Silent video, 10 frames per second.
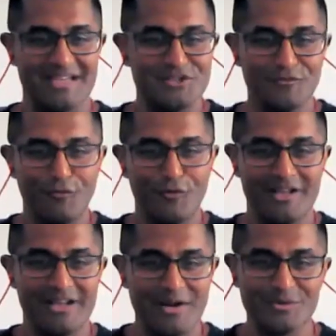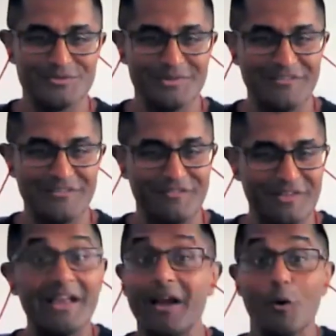at the age of 40, and I was really
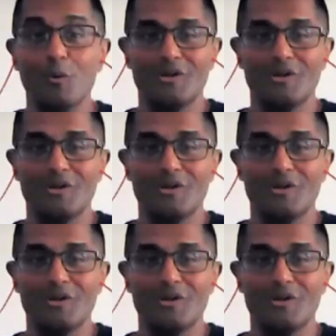feeling